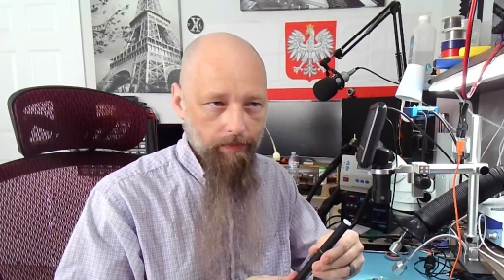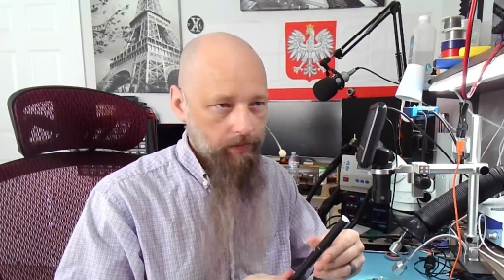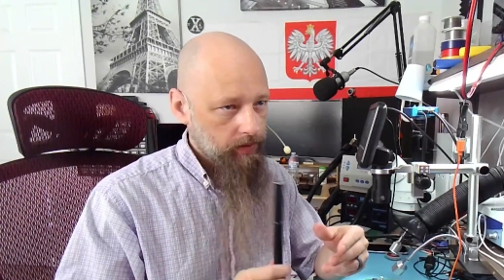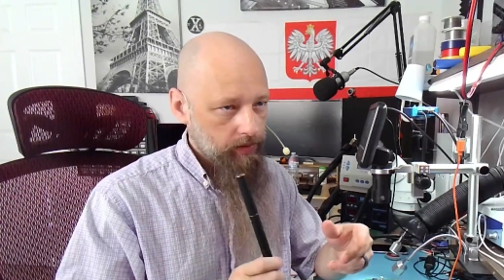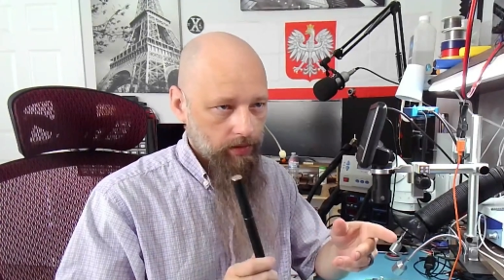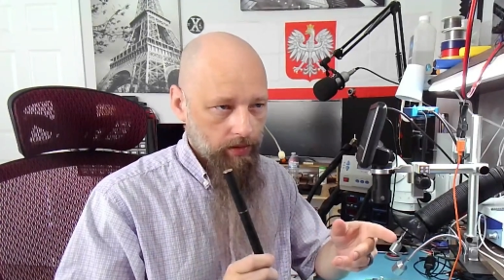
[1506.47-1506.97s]

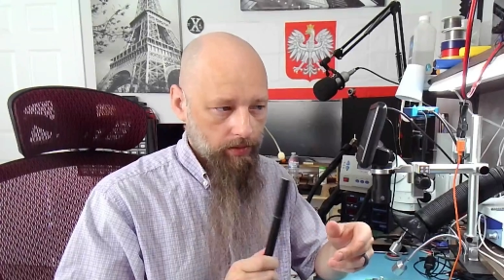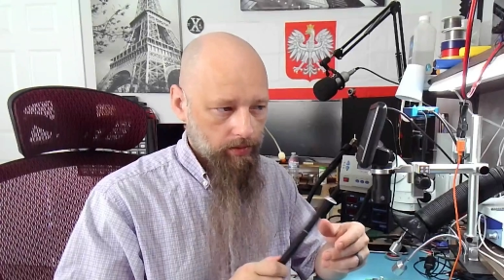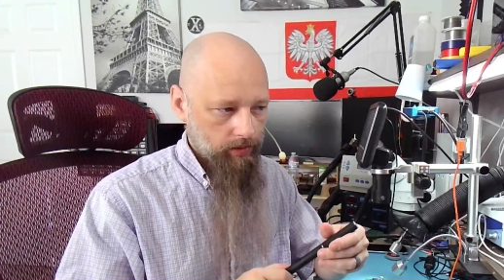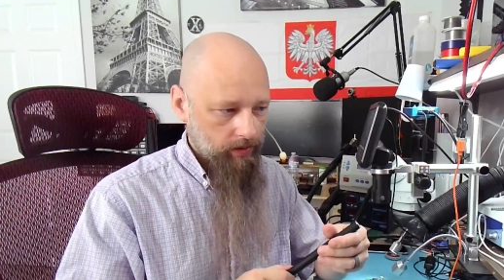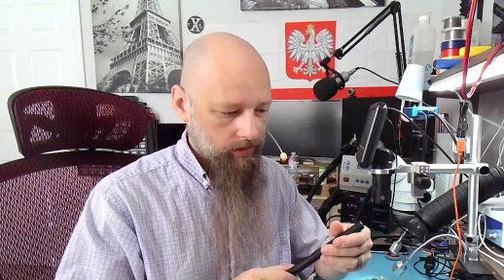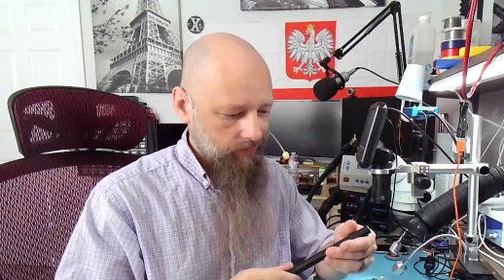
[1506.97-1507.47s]
So
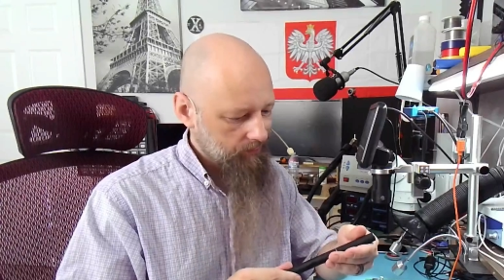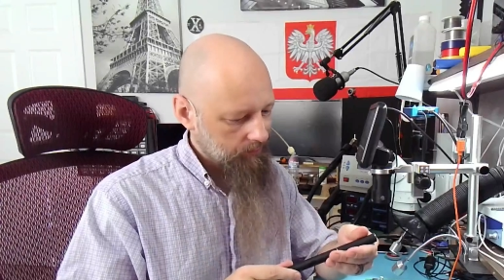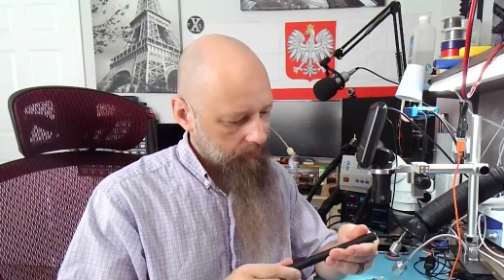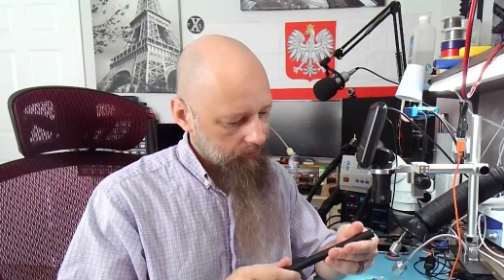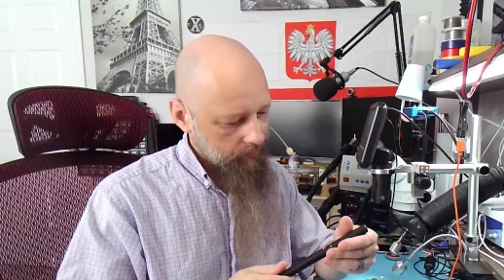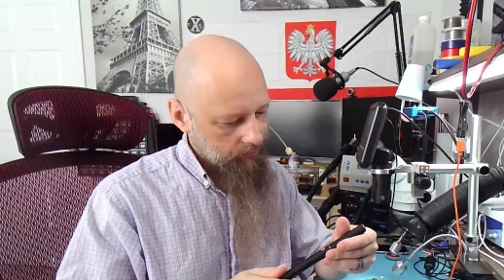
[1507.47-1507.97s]

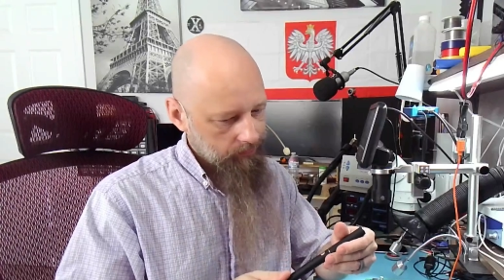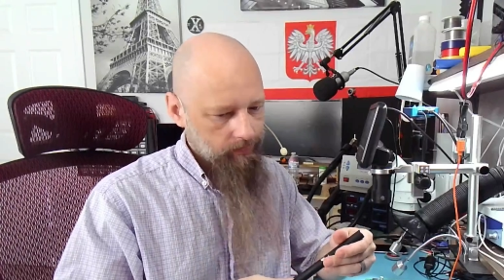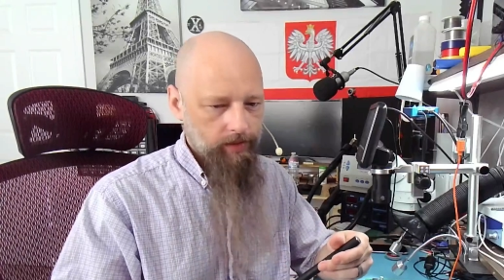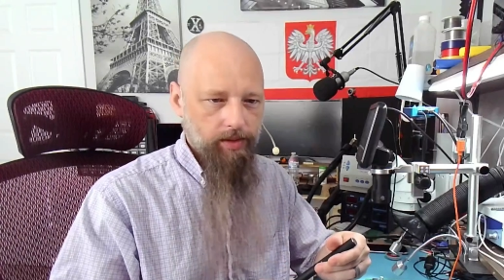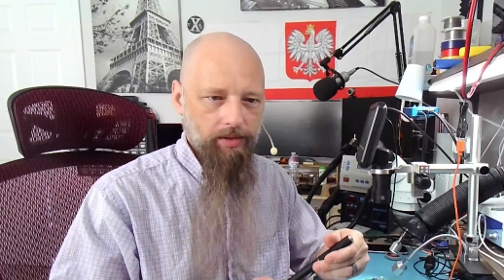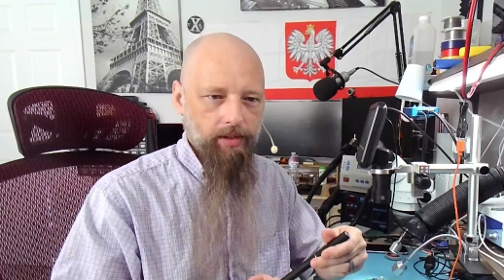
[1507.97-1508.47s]

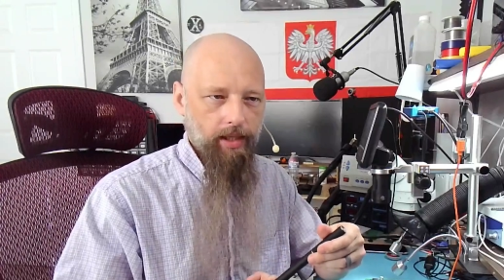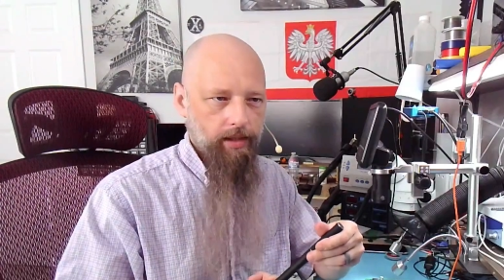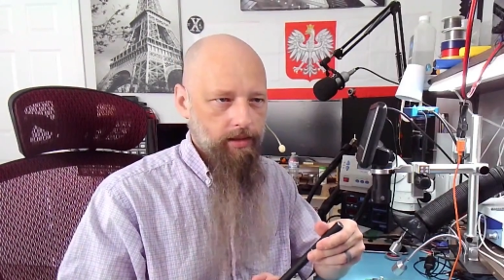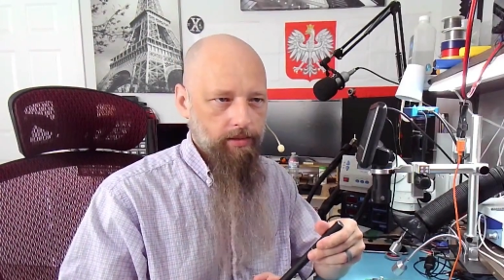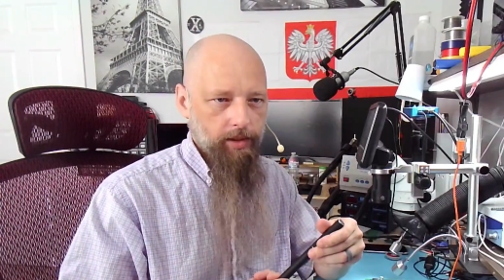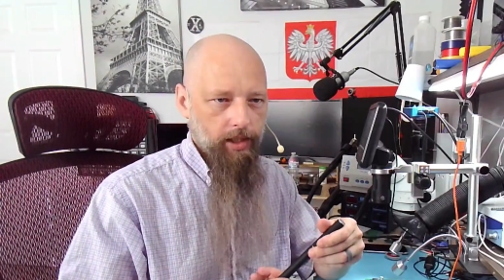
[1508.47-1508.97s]
you're not
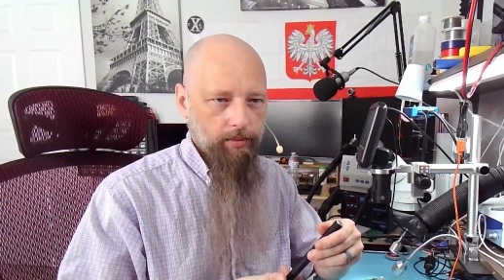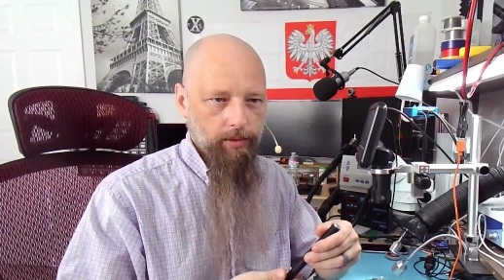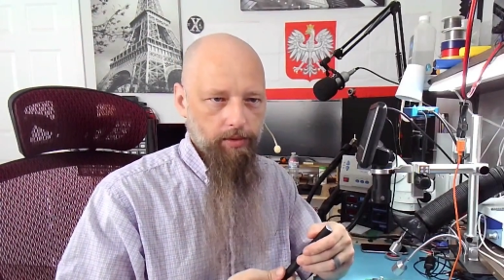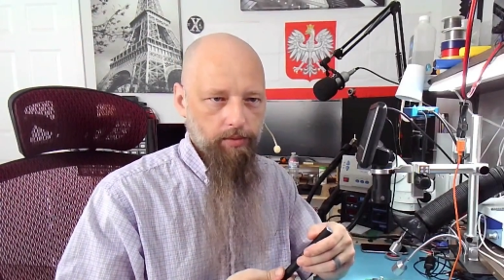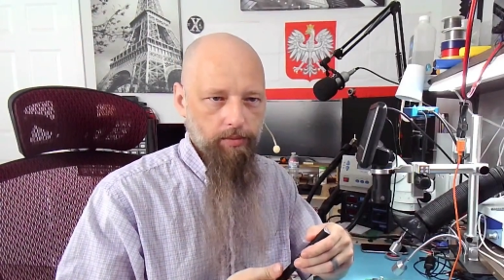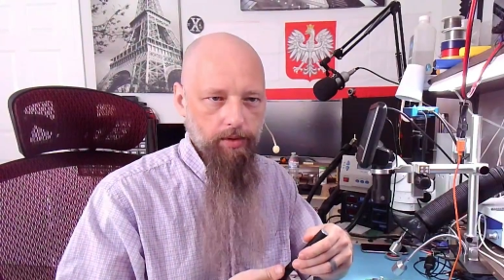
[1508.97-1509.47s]
going to be able
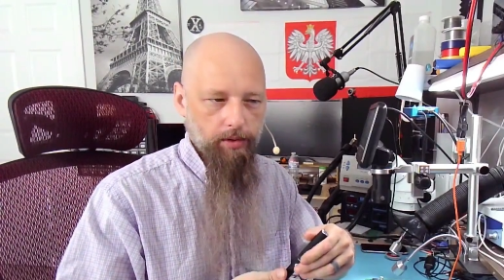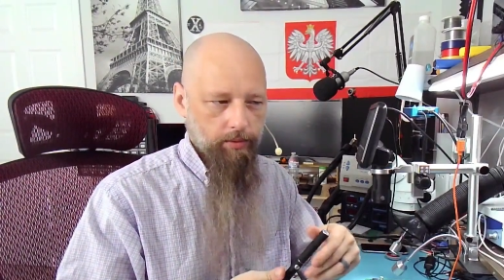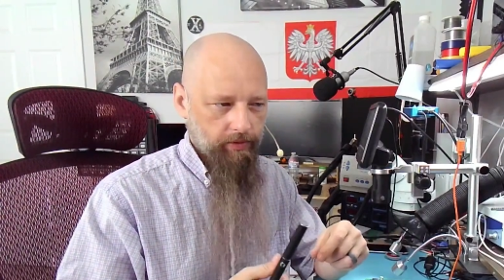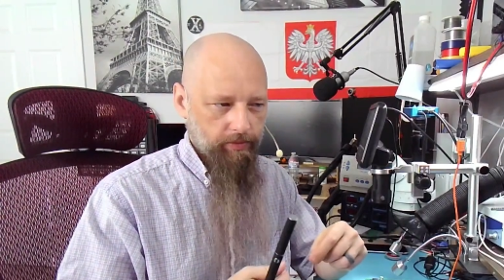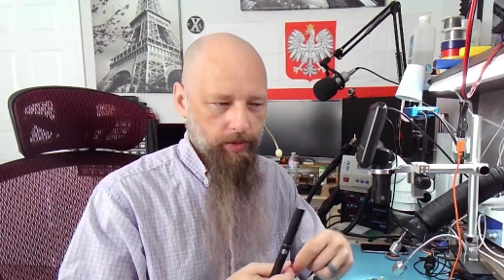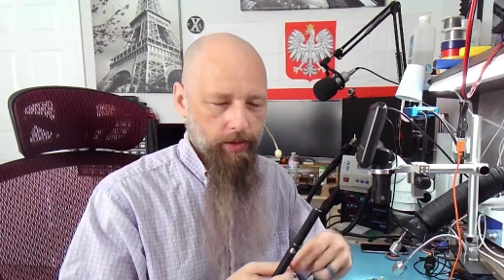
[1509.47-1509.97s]
to work
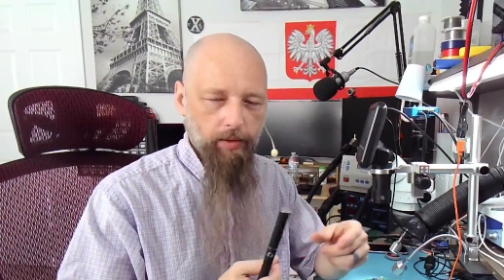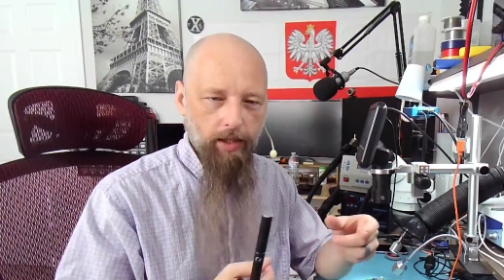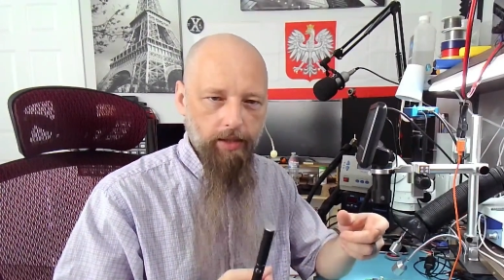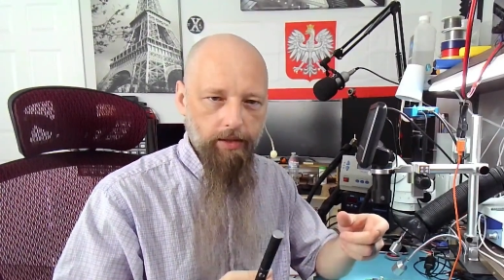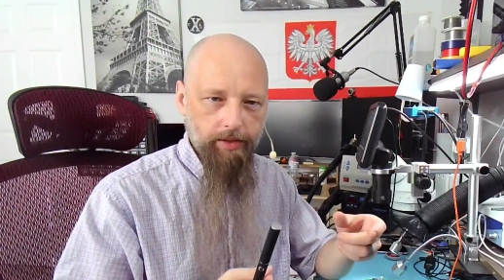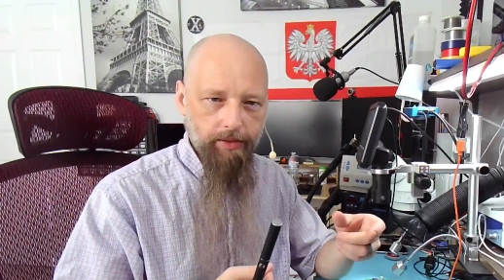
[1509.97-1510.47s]
with big
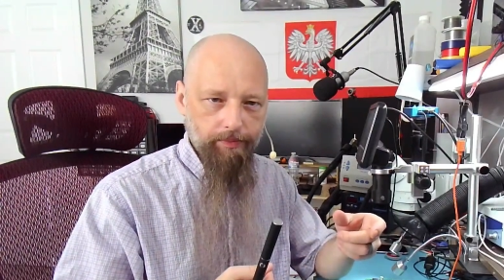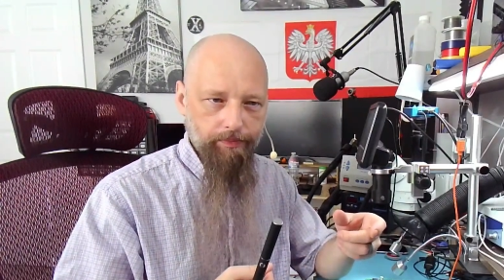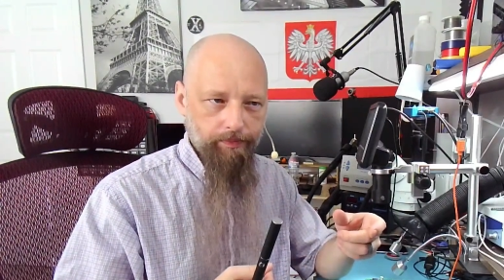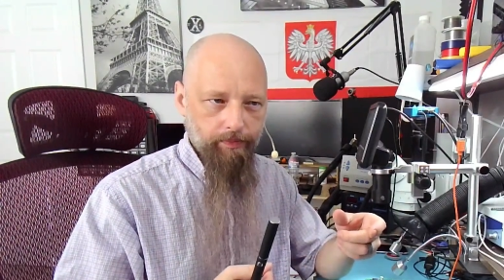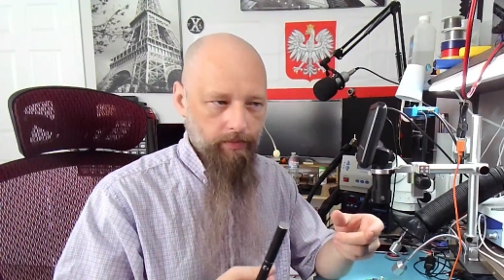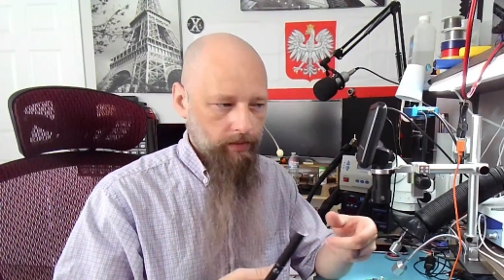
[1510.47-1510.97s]
wires,
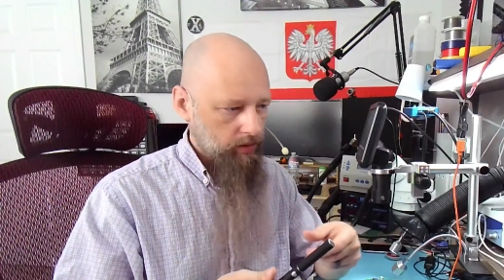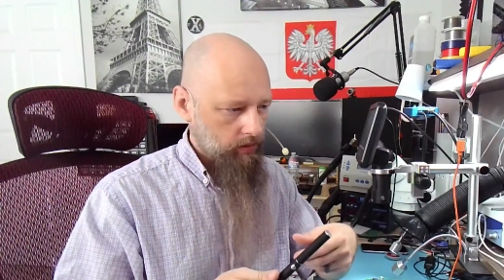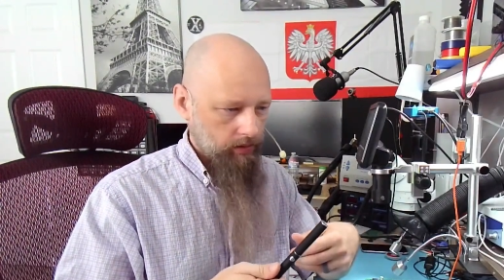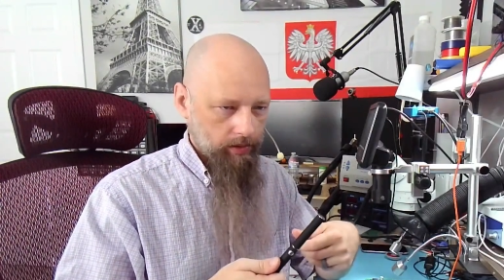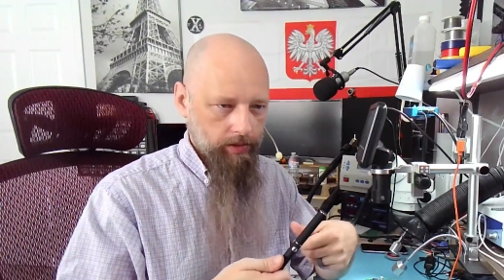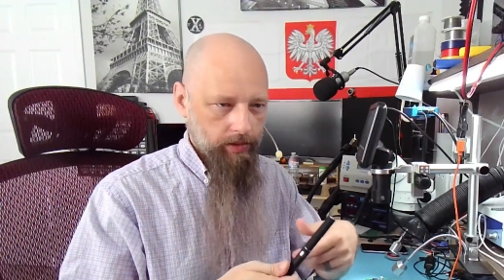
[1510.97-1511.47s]

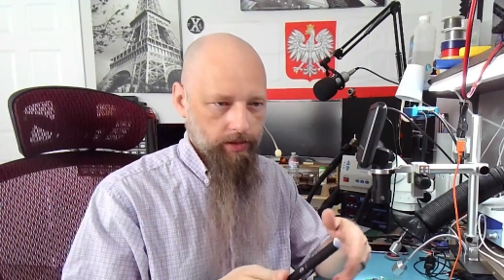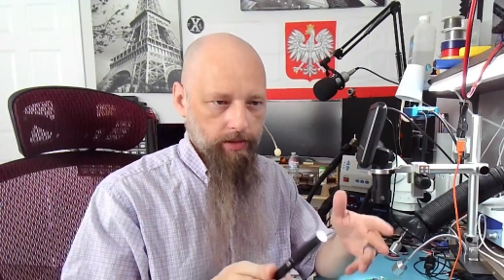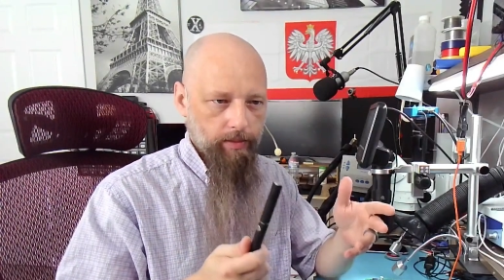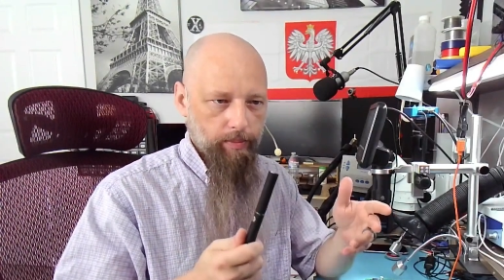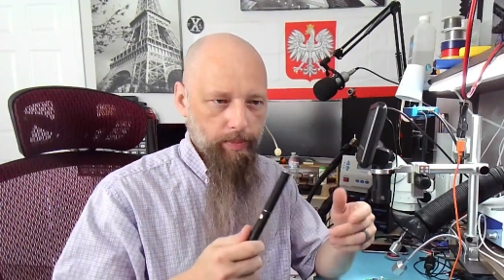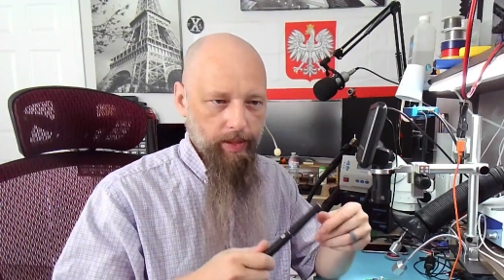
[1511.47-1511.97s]
or you're just going
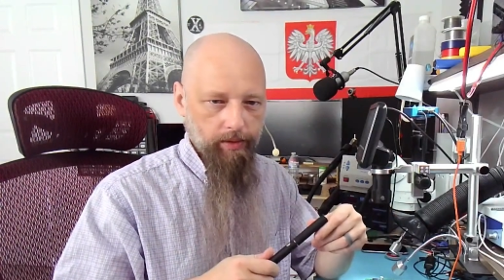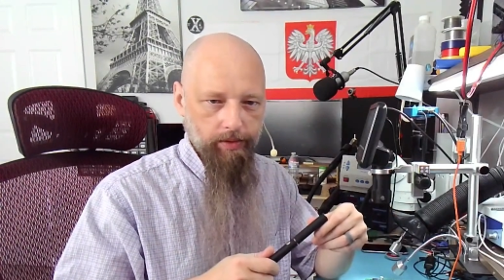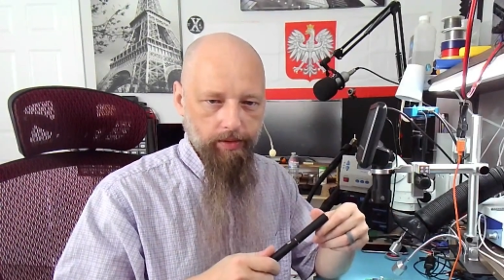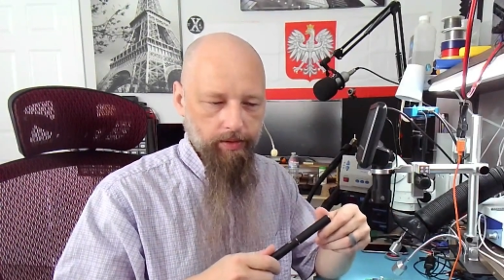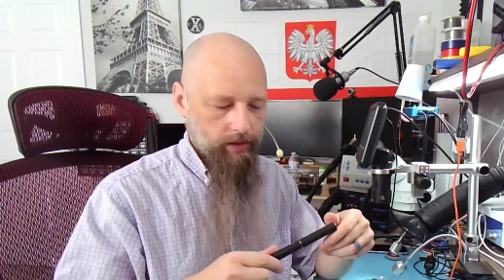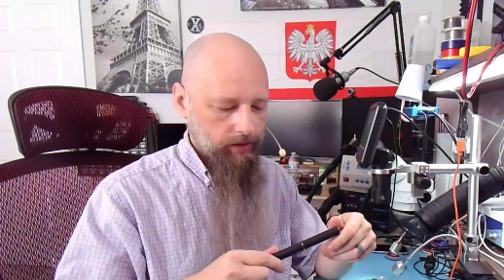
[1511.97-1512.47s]
to
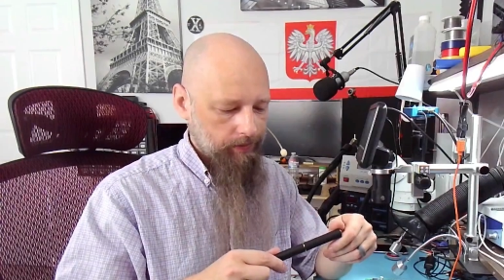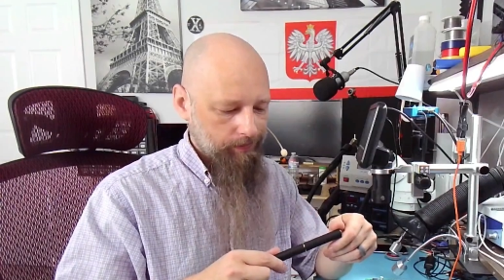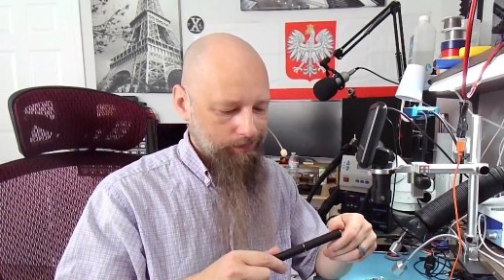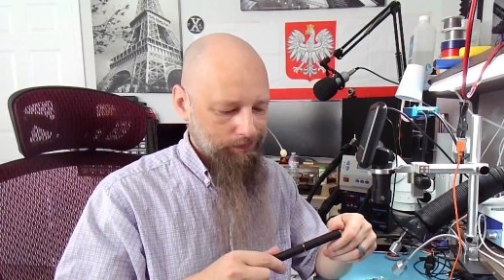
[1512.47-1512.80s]
melt the